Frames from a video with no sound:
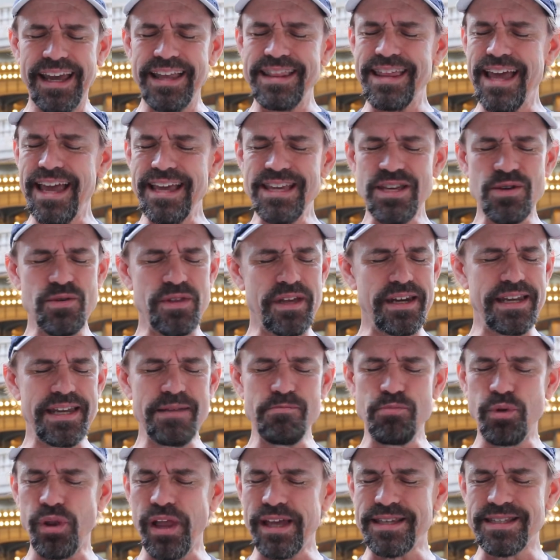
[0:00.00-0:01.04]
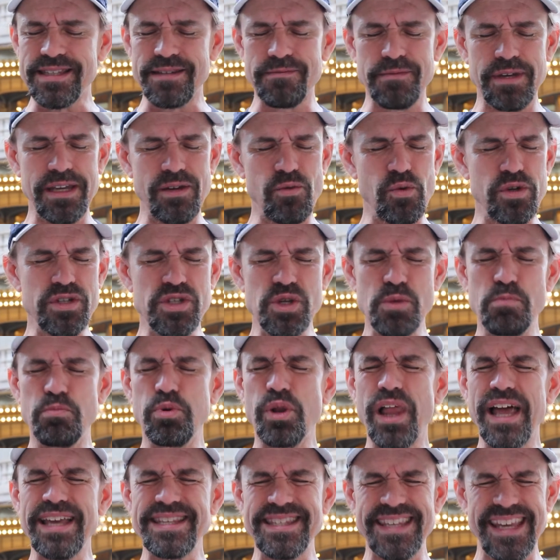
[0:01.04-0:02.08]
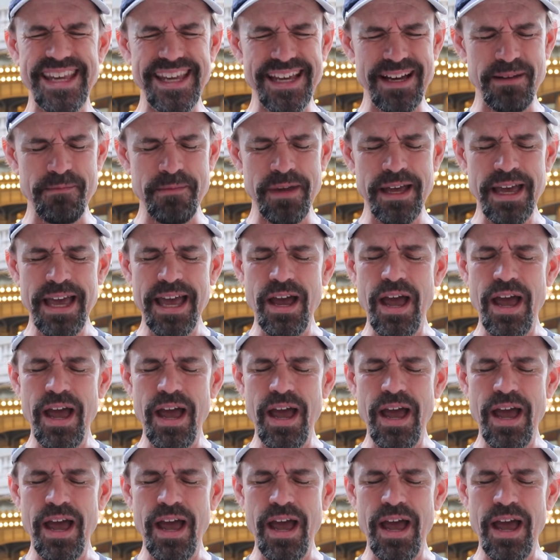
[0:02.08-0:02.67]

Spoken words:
Thank you that he blessed me. Would you bless him